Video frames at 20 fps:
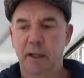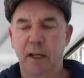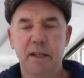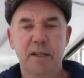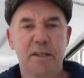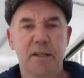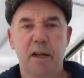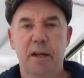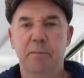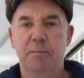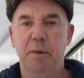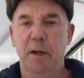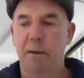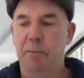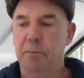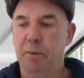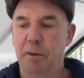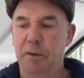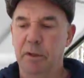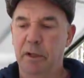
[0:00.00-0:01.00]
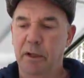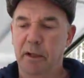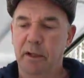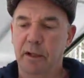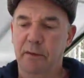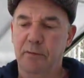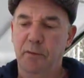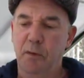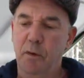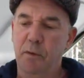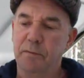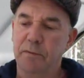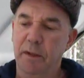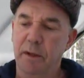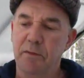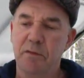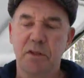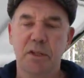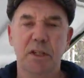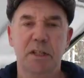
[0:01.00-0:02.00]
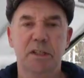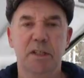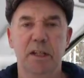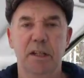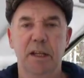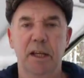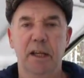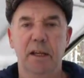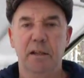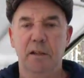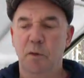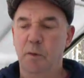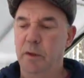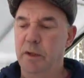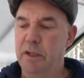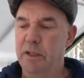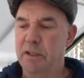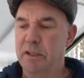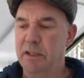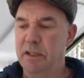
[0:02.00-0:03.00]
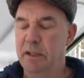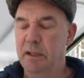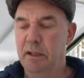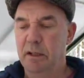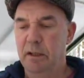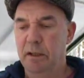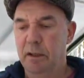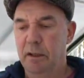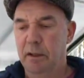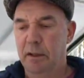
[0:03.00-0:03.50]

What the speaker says: 9cm pot, you can get 4 or 5 seeds in there, quite easy.